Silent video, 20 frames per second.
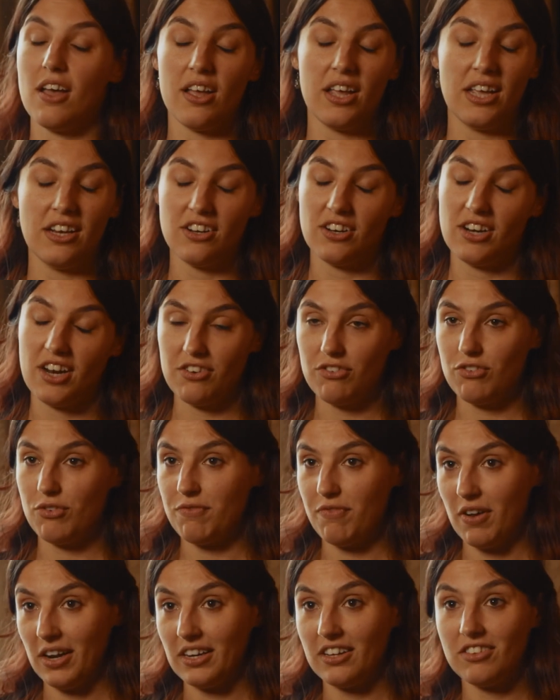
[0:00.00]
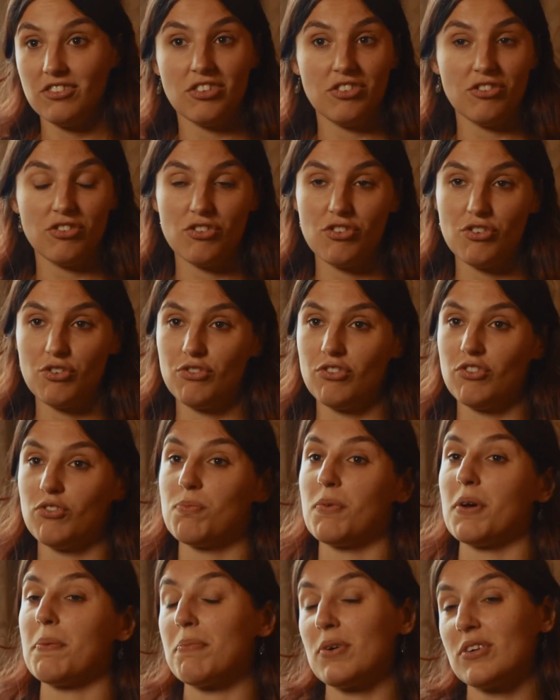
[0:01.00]
International finance institutions,
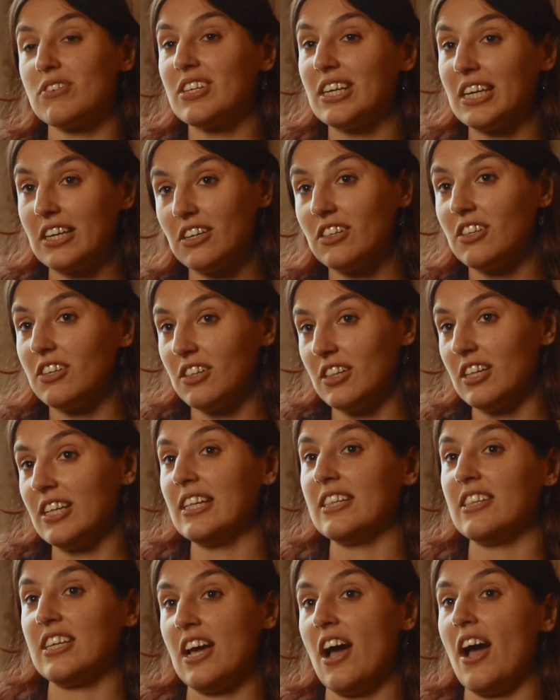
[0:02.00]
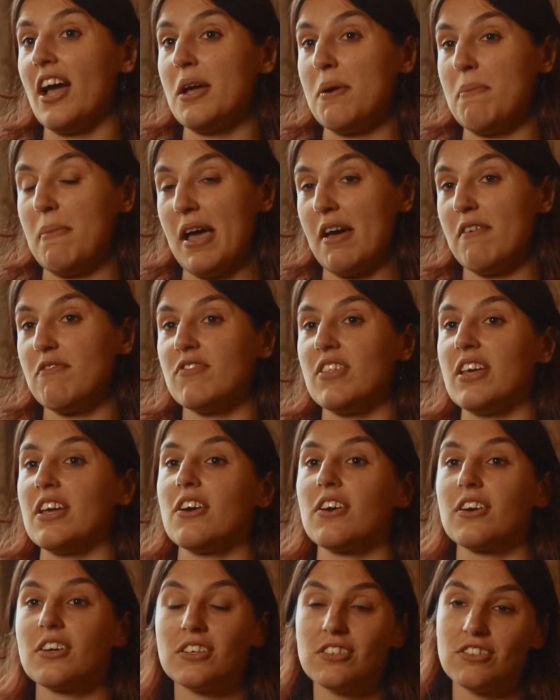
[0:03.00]
but particularly the IMF, they
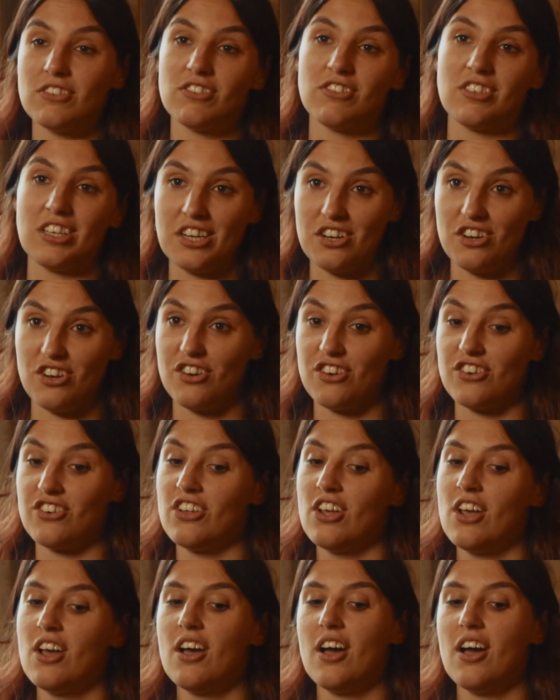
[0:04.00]
are considered